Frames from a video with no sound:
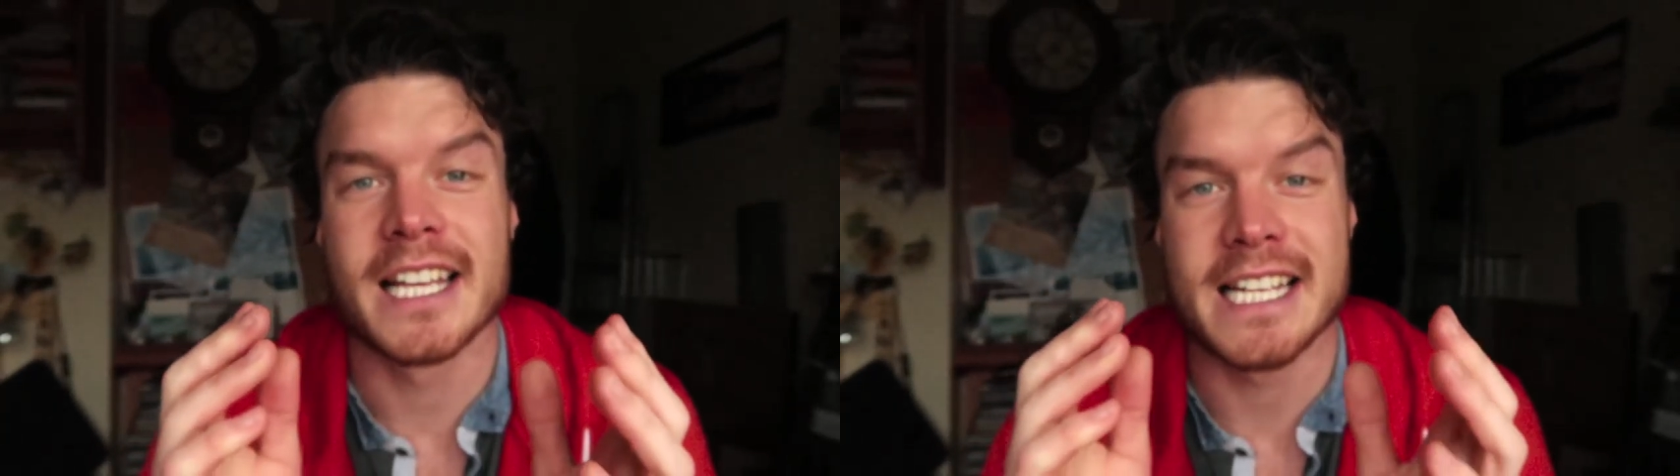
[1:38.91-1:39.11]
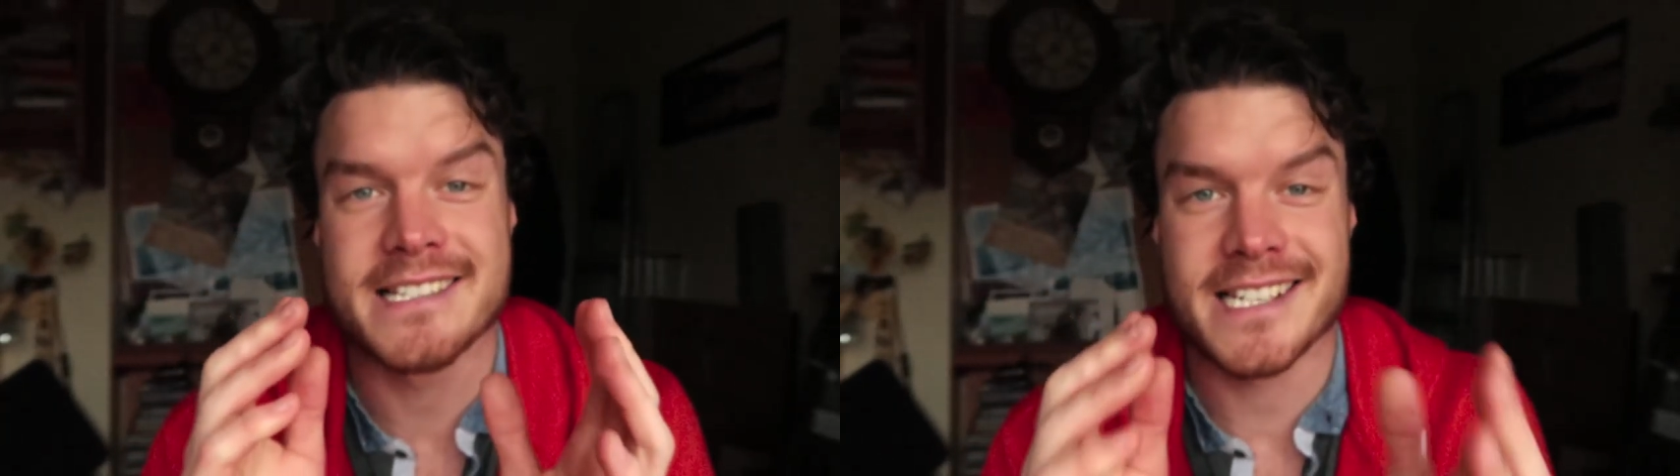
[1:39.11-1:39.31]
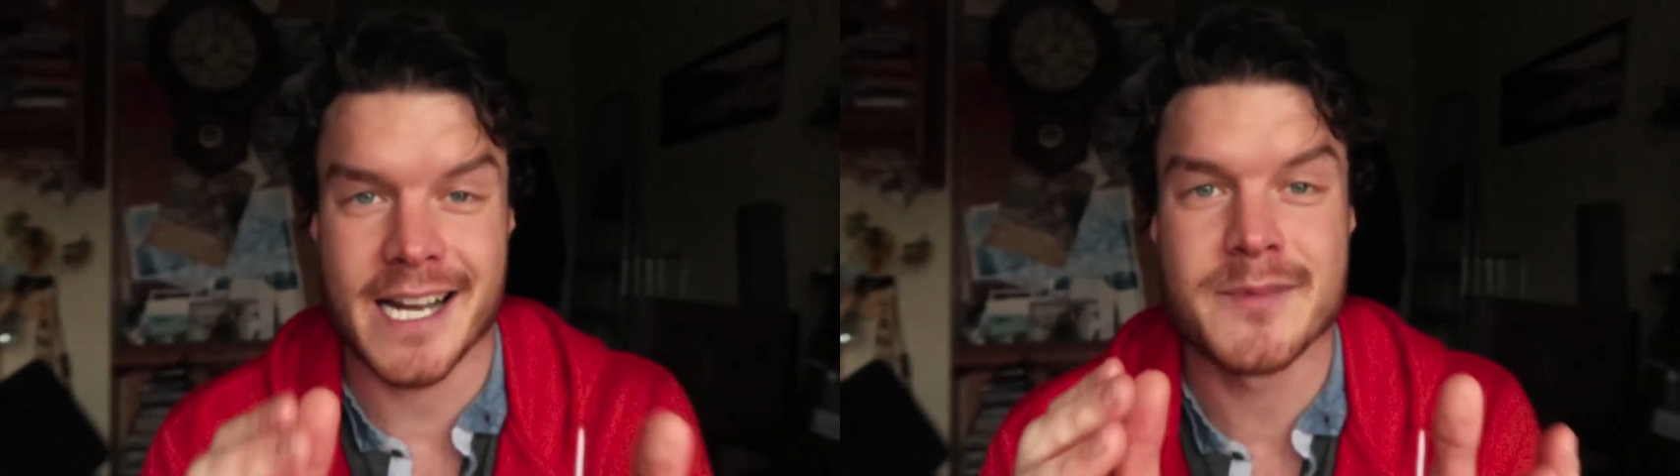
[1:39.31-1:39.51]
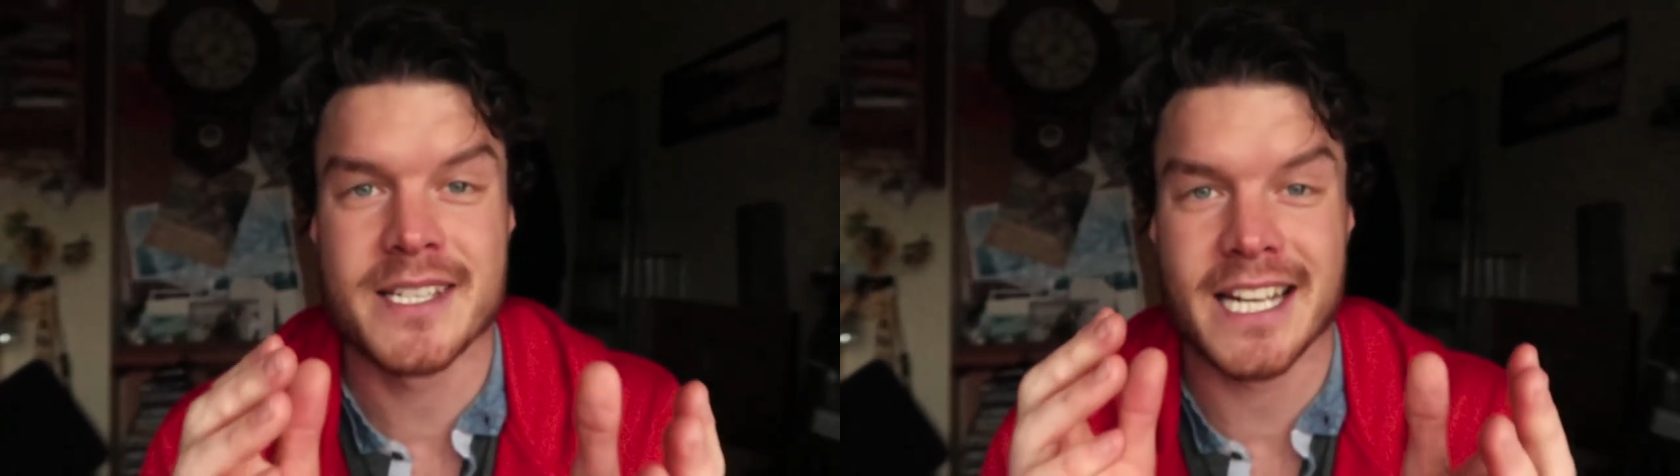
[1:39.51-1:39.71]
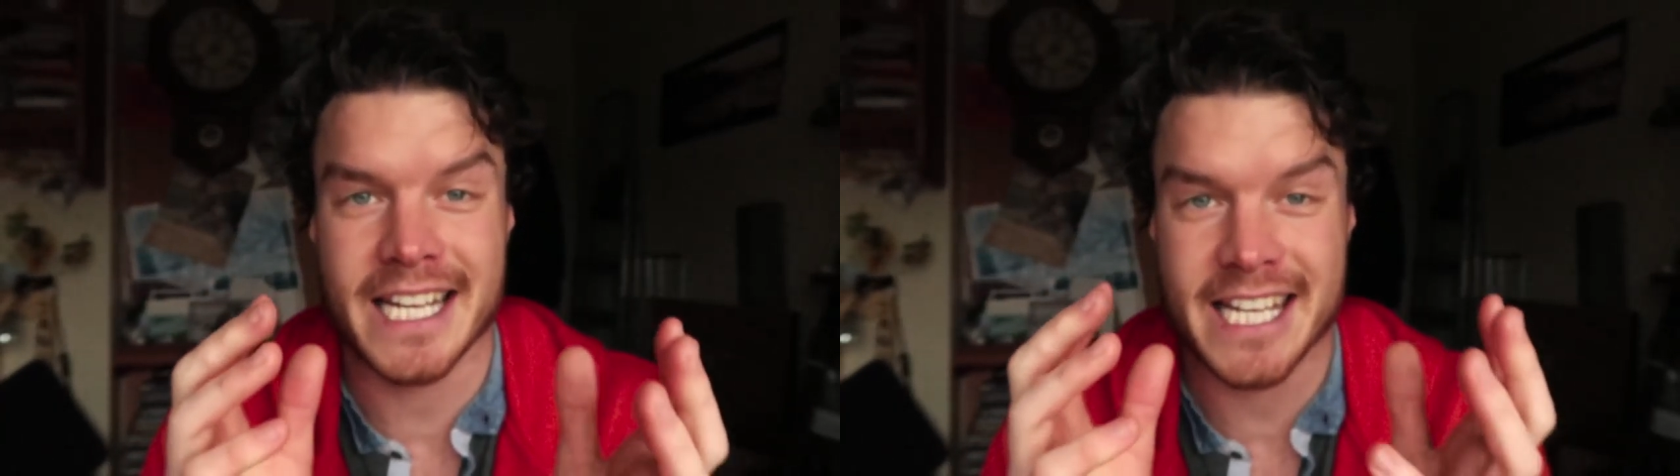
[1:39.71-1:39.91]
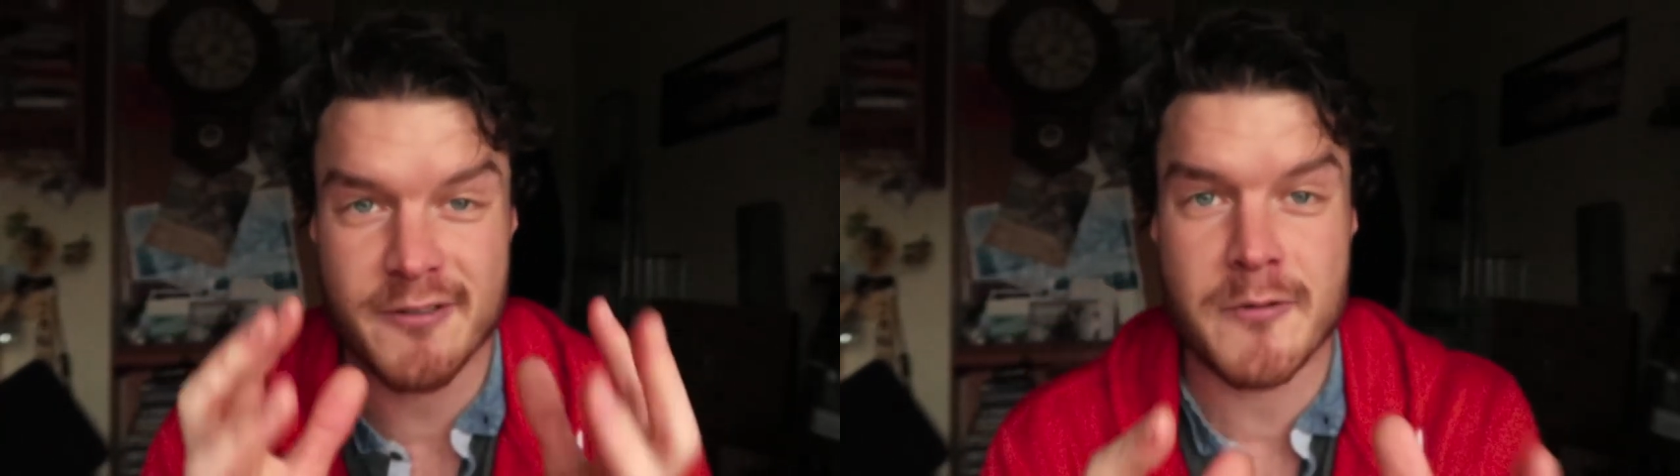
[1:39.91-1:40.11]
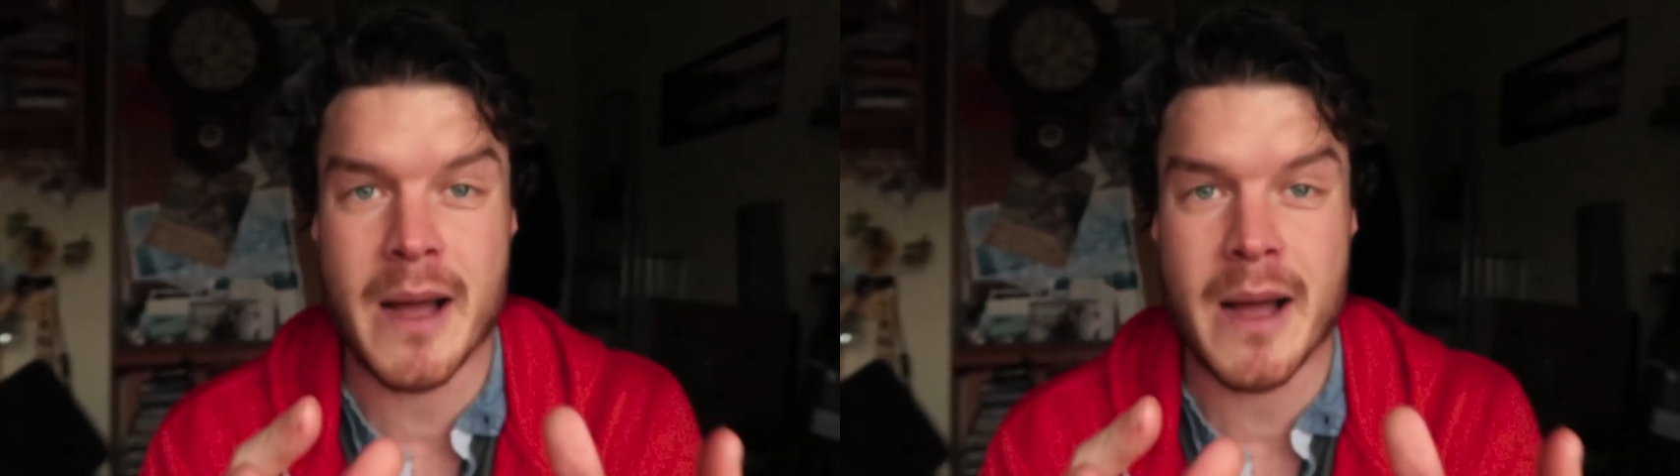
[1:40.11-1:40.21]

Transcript: that it's time to like give